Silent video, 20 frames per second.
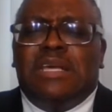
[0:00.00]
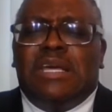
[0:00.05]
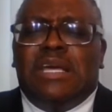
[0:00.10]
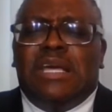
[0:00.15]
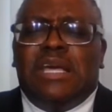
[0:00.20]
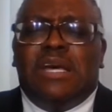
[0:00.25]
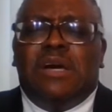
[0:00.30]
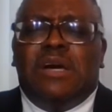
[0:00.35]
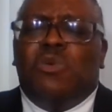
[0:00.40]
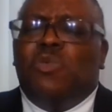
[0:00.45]

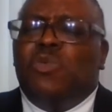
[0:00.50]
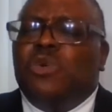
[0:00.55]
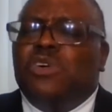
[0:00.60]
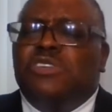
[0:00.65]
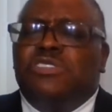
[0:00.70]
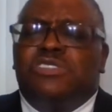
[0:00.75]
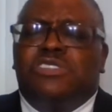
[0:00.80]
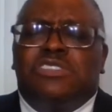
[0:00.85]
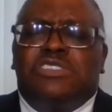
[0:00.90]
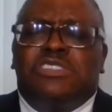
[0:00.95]
it
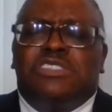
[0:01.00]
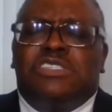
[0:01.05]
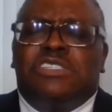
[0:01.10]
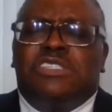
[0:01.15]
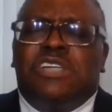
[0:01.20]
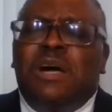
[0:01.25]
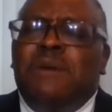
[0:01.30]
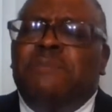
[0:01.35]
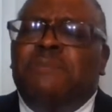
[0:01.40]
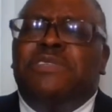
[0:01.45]
was
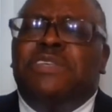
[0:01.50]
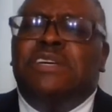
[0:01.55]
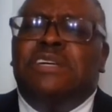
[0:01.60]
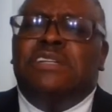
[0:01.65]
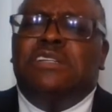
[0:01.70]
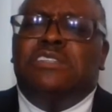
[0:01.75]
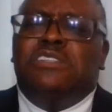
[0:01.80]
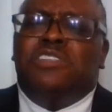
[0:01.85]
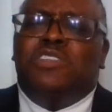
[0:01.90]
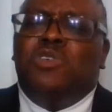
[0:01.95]

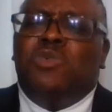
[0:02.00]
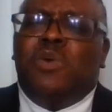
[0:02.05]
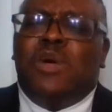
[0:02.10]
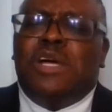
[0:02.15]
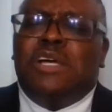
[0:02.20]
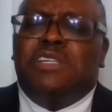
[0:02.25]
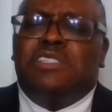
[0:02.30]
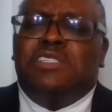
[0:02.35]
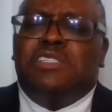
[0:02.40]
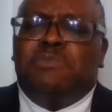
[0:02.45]
something to
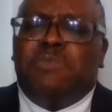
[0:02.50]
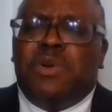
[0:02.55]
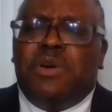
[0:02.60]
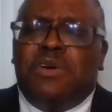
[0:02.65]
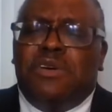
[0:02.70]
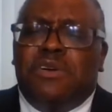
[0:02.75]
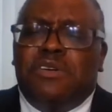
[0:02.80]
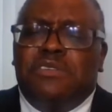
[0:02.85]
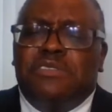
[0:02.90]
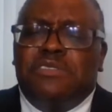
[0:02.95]

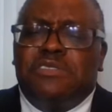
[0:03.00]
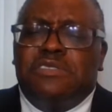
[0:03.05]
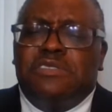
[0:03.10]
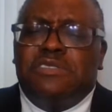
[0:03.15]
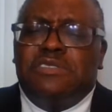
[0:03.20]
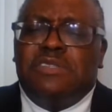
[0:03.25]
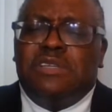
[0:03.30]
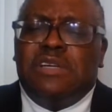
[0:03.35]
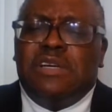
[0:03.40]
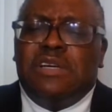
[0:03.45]
experience
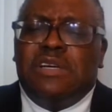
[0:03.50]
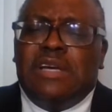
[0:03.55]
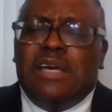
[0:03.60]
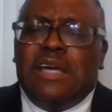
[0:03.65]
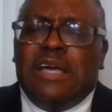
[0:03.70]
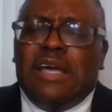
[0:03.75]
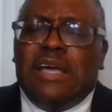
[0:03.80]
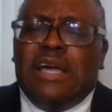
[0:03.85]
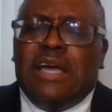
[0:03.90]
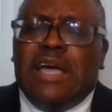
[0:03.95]

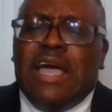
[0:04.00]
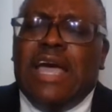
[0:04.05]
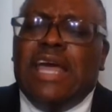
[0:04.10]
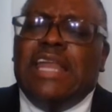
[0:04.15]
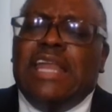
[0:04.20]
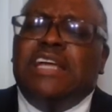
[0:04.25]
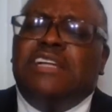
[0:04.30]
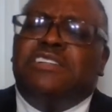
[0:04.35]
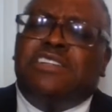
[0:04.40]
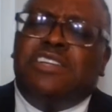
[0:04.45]

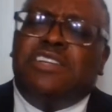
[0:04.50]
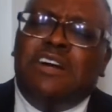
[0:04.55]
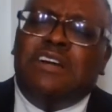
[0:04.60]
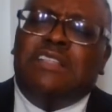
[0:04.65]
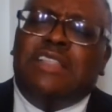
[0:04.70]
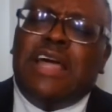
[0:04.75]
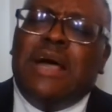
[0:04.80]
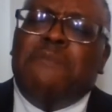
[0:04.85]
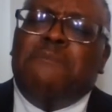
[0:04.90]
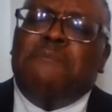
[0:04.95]
and it
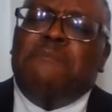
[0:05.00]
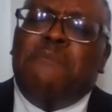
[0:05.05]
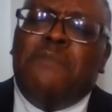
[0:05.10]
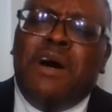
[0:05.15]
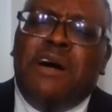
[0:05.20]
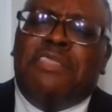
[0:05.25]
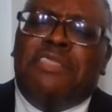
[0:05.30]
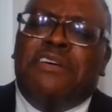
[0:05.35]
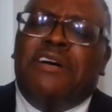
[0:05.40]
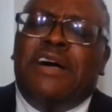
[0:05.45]
took that
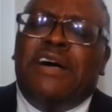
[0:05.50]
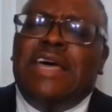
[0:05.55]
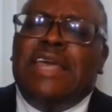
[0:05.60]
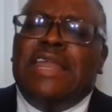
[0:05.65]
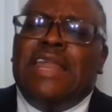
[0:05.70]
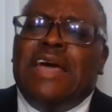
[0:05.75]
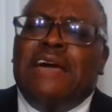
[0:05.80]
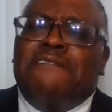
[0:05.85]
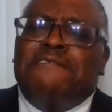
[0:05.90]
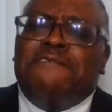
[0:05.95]
mother
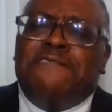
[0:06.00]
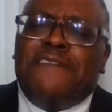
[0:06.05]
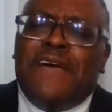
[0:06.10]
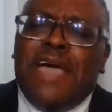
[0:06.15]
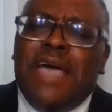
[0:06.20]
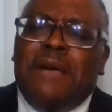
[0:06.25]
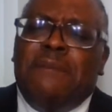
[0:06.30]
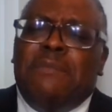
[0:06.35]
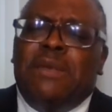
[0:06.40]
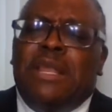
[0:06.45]
and that
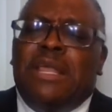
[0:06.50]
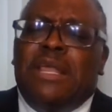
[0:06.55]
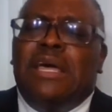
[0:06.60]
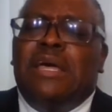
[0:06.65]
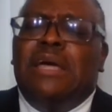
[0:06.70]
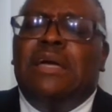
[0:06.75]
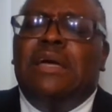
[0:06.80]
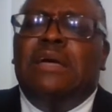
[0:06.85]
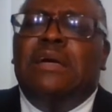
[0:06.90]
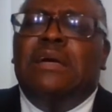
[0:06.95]

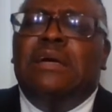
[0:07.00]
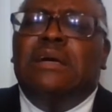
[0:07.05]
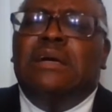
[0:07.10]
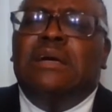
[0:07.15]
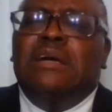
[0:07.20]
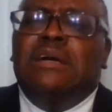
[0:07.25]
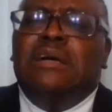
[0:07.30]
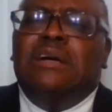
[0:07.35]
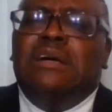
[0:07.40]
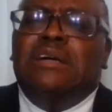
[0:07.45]
family
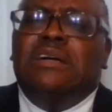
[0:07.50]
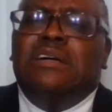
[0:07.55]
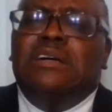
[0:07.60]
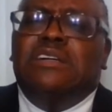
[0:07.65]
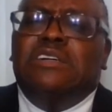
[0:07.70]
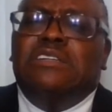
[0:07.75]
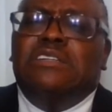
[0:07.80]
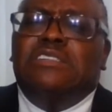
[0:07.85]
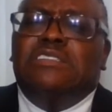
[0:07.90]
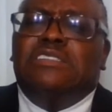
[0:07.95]

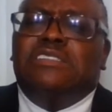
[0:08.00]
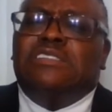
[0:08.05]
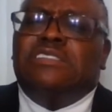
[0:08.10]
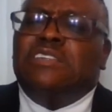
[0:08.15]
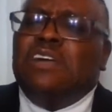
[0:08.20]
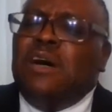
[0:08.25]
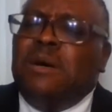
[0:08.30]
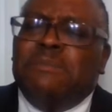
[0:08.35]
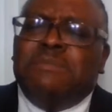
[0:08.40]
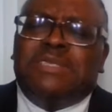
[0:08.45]

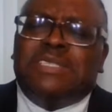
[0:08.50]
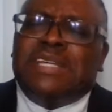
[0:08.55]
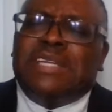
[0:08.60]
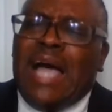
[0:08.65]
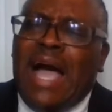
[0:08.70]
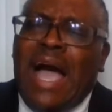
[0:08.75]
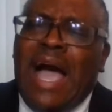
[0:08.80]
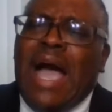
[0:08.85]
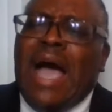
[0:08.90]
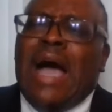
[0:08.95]
some
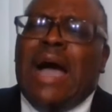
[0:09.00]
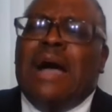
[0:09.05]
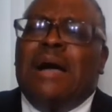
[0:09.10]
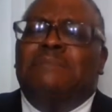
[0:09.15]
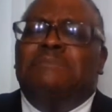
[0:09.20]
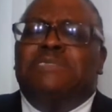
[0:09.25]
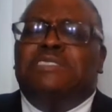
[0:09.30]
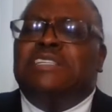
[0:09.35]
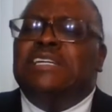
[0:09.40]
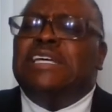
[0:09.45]

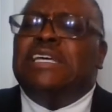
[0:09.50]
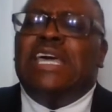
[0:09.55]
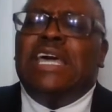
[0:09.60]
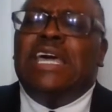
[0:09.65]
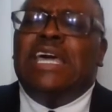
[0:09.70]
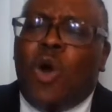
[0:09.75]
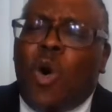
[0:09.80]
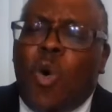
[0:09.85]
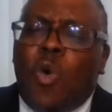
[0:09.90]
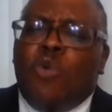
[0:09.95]
time to
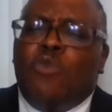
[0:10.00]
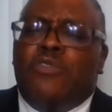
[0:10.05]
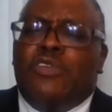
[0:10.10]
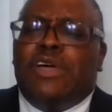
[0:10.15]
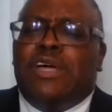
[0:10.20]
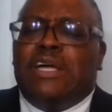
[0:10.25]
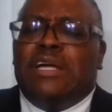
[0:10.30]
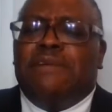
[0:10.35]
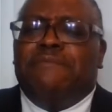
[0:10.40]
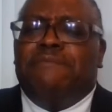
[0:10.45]
get over
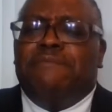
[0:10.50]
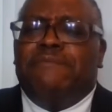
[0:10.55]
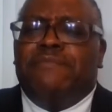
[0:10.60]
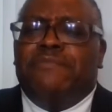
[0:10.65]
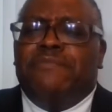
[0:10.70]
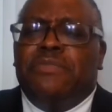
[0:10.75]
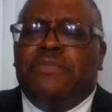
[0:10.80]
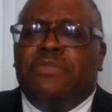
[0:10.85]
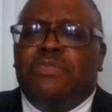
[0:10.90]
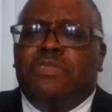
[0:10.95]
it
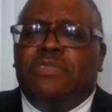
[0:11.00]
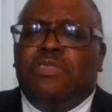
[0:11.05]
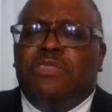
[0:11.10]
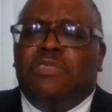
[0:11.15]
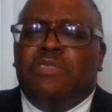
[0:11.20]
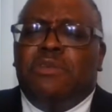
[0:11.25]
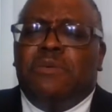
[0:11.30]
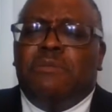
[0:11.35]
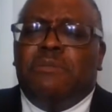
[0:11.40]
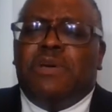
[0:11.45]

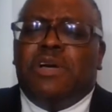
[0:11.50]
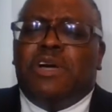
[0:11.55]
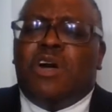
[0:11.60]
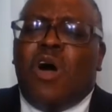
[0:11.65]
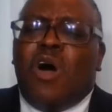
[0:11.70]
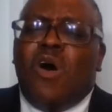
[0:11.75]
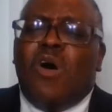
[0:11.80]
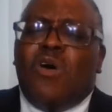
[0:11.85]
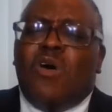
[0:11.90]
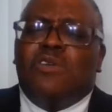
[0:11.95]

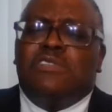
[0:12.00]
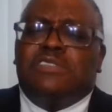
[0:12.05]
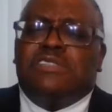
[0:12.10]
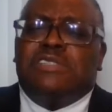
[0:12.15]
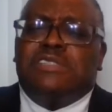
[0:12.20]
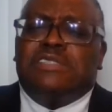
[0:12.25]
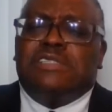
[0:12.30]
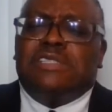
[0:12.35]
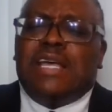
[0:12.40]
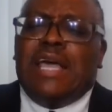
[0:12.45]

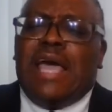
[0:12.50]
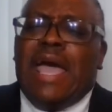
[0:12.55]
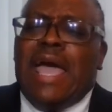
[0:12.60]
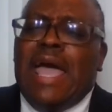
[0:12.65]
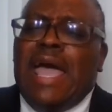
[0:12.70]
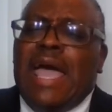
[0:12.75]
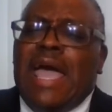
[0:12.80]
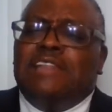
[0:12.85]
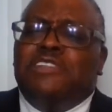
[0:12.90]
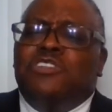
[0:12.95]
because they
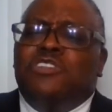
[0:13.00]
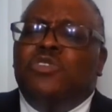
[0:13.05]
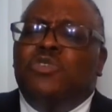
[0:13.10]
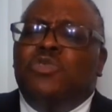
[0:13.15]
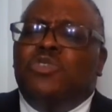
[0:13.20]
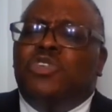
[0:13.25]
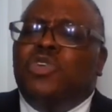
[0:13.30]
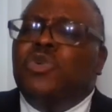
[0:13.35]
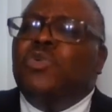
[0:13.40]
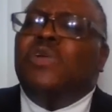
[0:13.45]
had to do